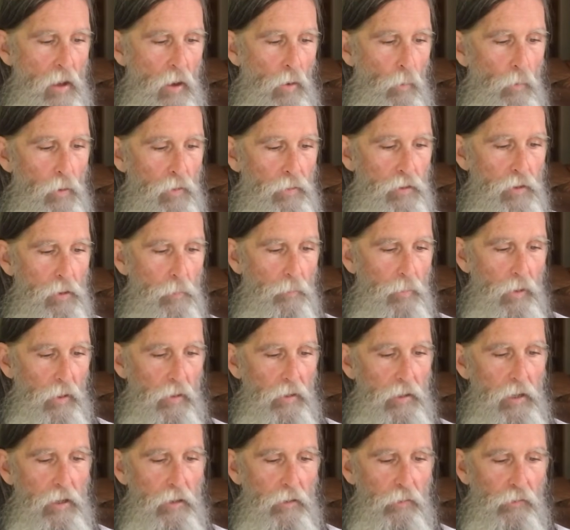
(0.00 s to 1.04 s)
With the
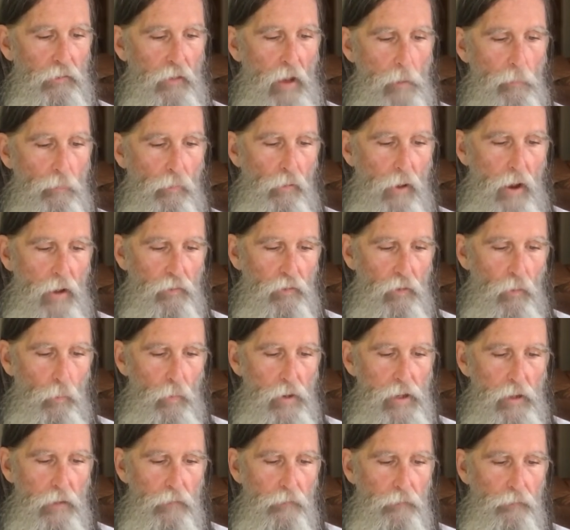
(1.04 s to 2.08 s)
ability to stay present,
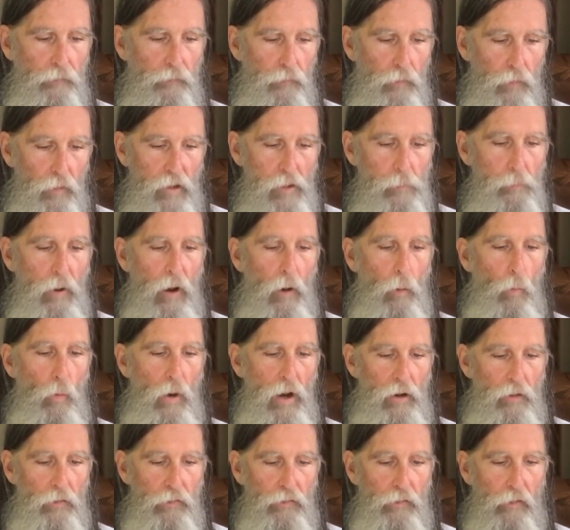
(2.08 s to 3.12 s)
we can fully bear
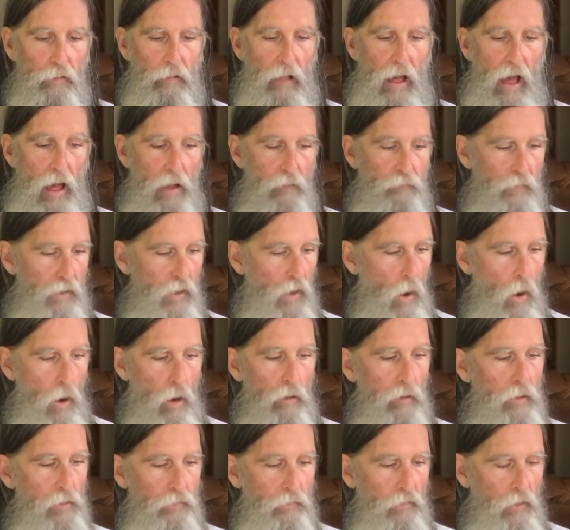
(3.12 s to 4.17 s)
witness to life in
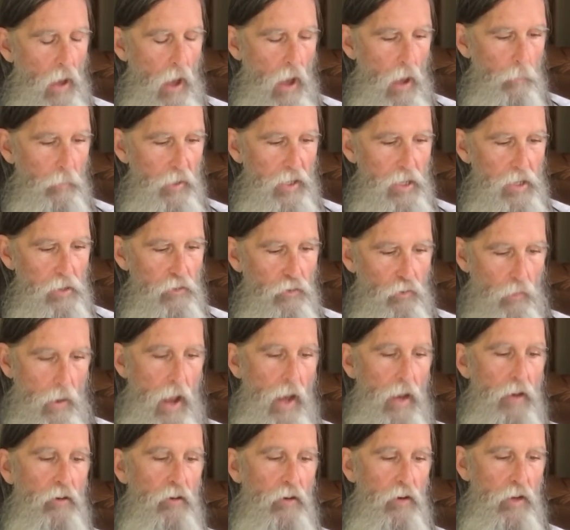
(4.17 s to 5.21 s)
all its comedy,
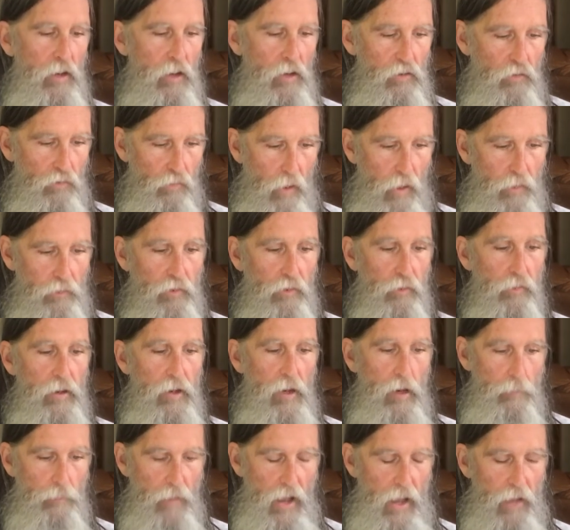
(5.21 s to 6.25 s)
tragedy, drudgery,
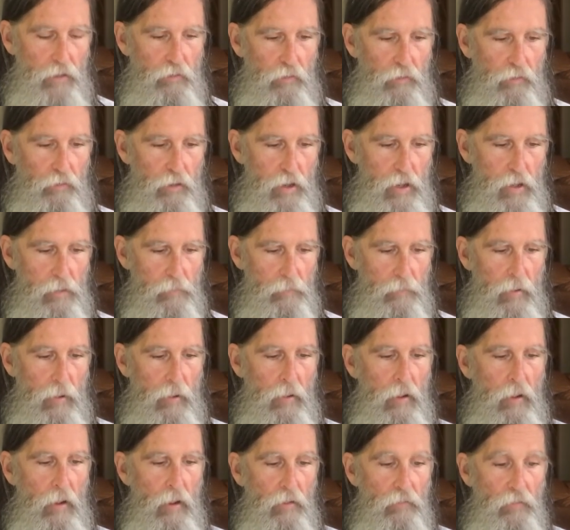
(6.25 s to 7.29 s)
and majesty.
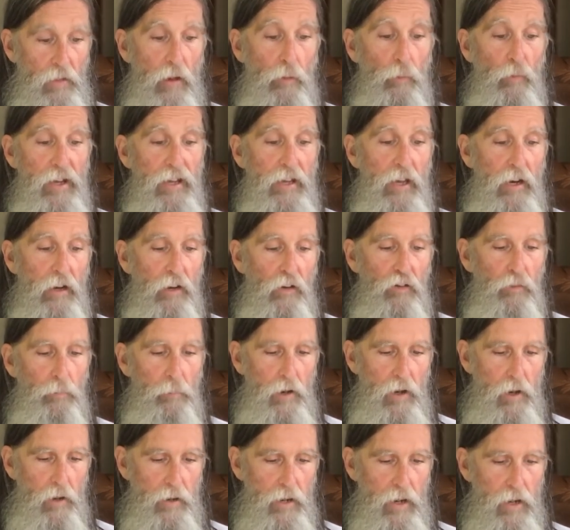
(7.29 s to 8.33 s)
Then we can
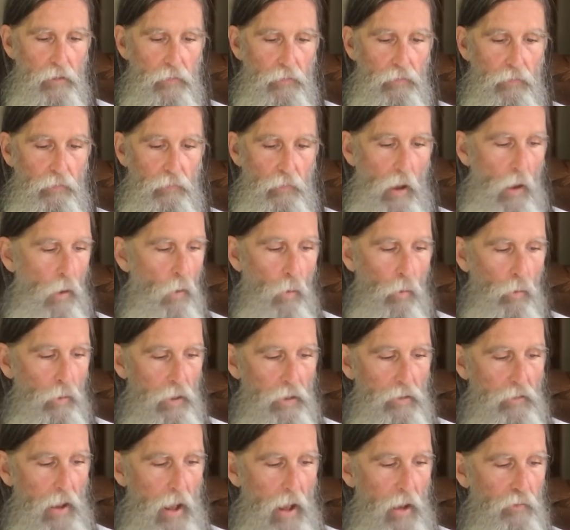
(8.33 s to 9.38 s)
experience the whole
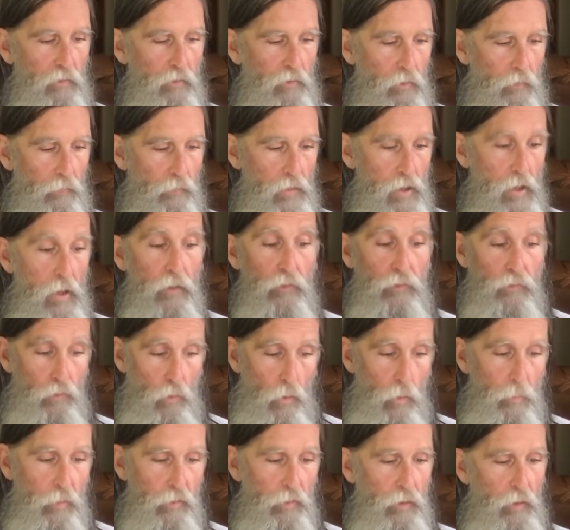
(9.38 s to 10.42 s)
catastrophe, as
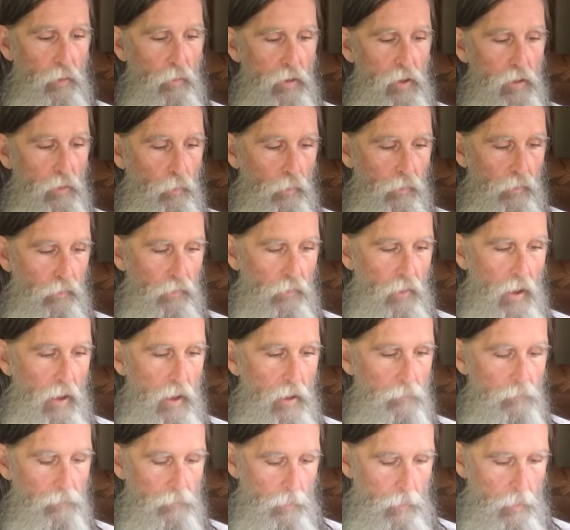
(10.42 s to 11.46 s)
Zorba the Greek would
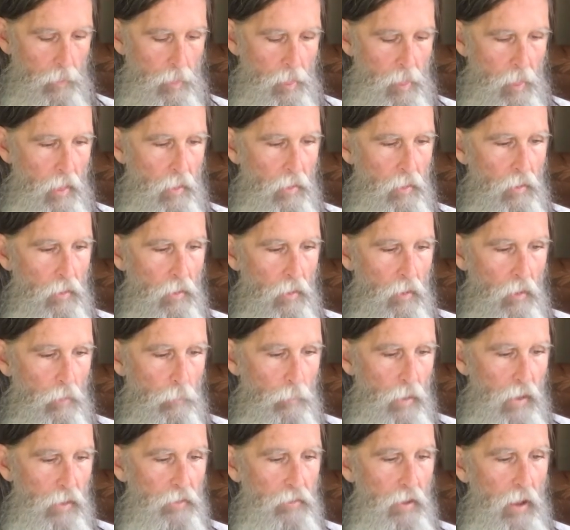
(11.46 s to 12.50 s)
say.
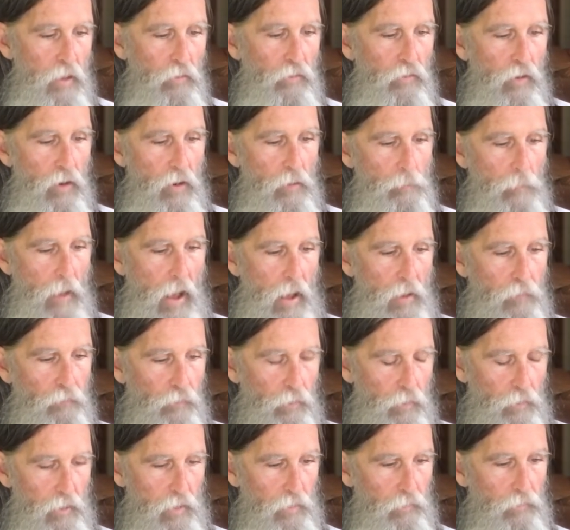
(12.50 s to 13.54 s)
Meditation and
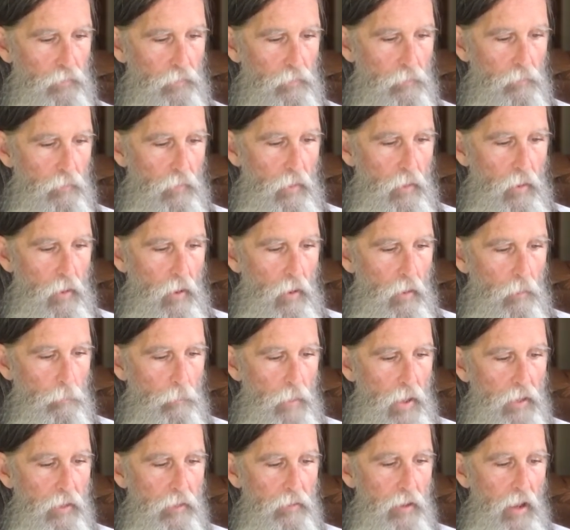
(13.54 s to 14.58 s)
mindfulness,
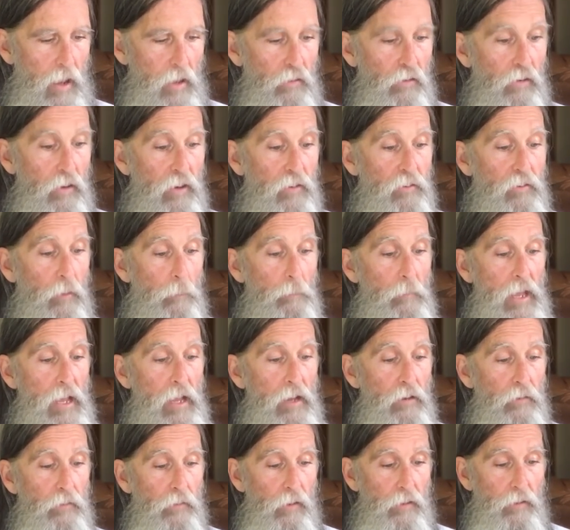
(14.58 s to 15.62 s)
Meditation is a
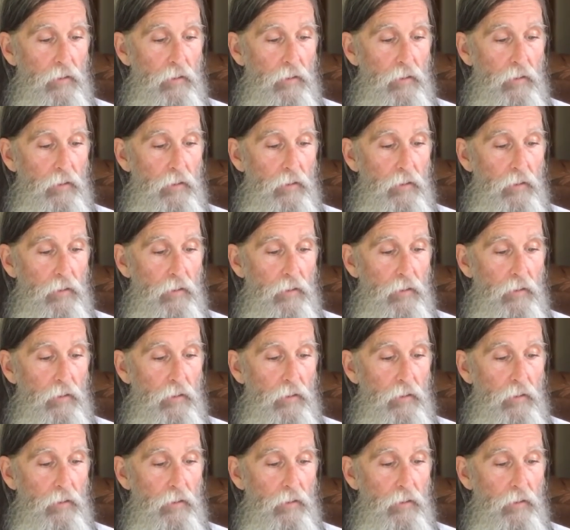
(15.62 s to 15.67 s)
means to